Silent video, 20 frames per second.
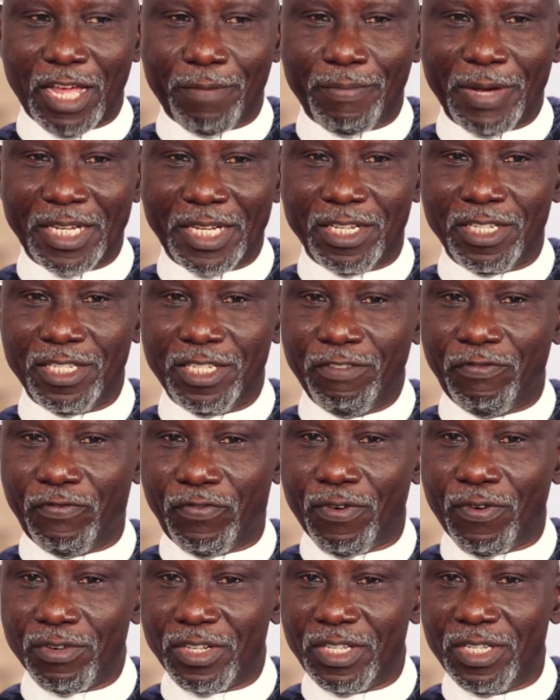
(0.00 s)
about the
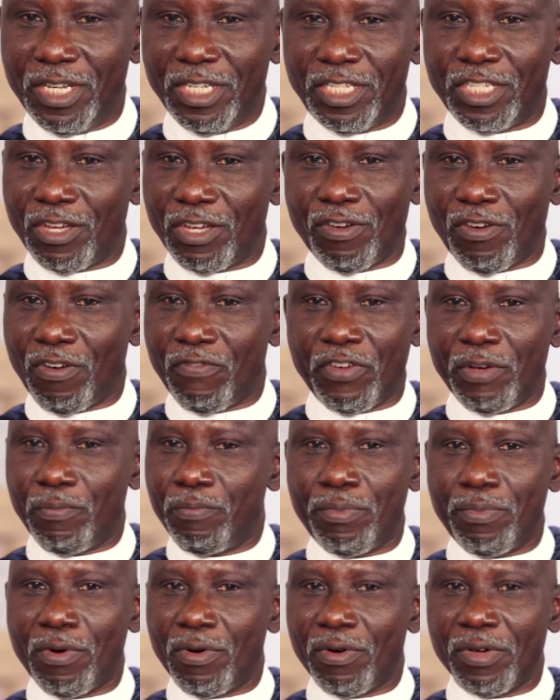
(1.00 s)
default nature of a
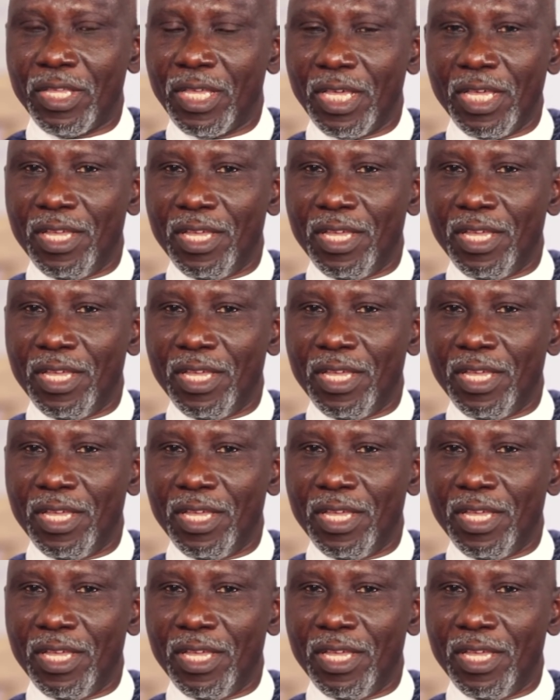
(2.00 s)
boy.